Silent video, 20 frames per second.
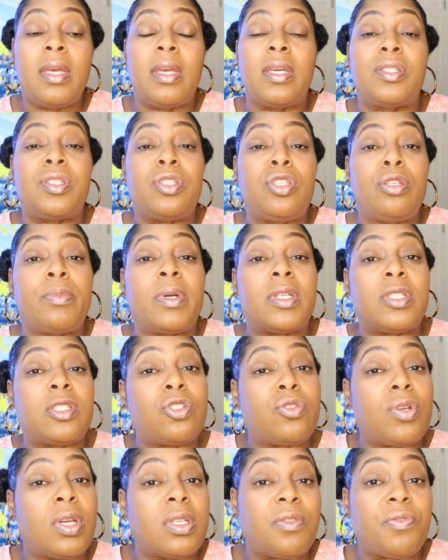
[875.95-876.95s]
It's too much
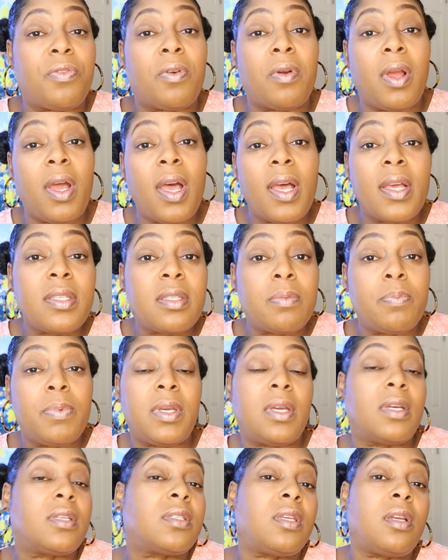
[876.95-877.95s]
stress for us
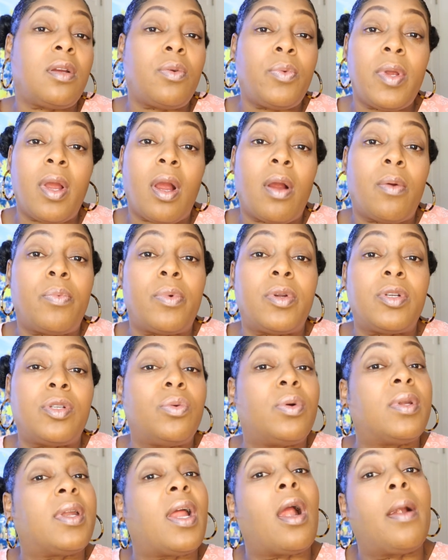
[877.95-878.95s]
because here we are, we're
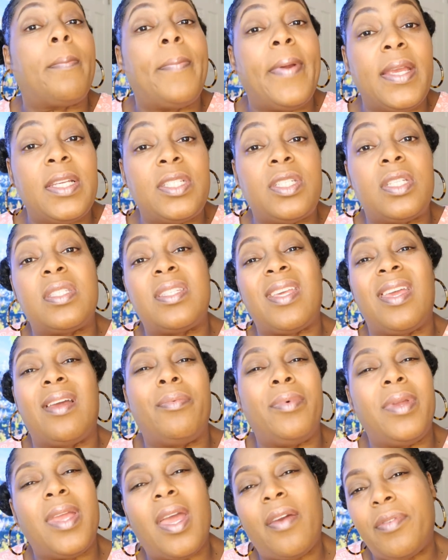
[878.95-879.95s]
doing our patients
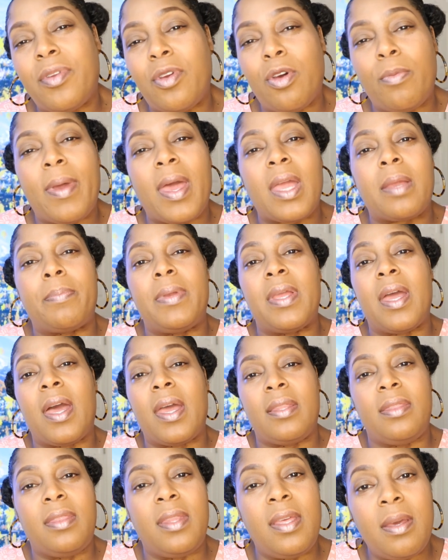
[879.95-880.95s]
and we have to go back
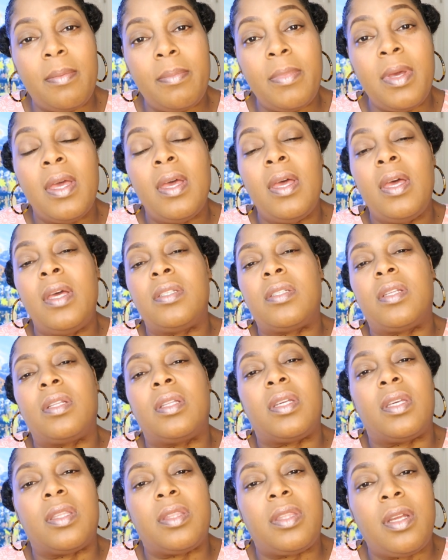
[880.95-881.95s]
behind them to
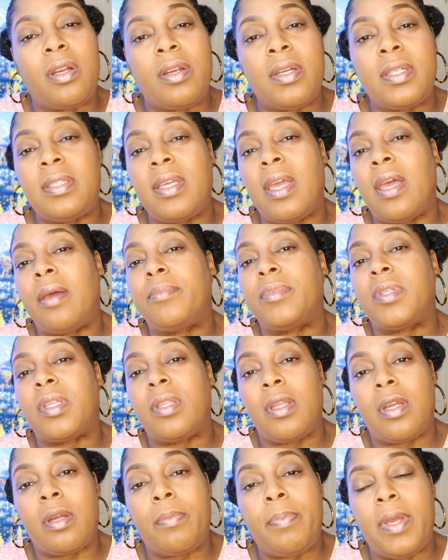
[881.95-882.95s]
look at their exams
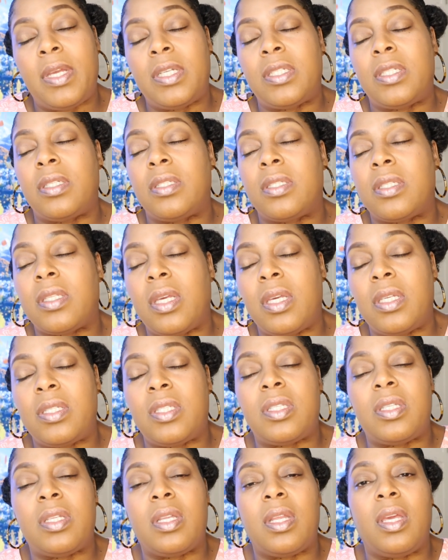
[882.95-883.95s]
and their patients.
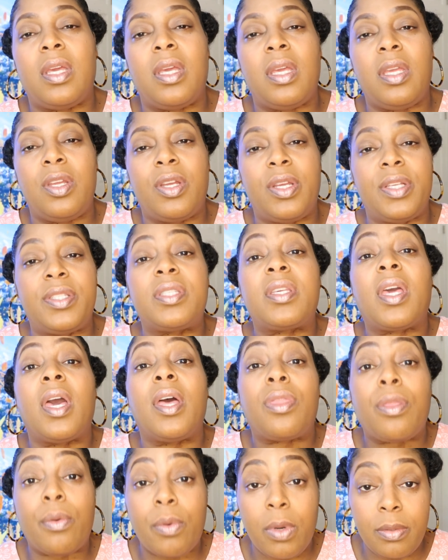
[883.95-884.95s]
It's it's
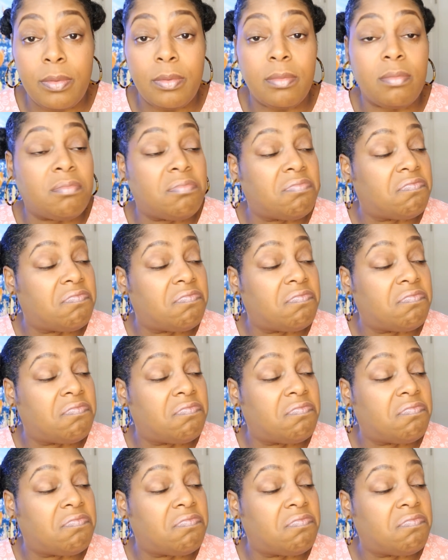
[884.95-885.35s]
cutthroat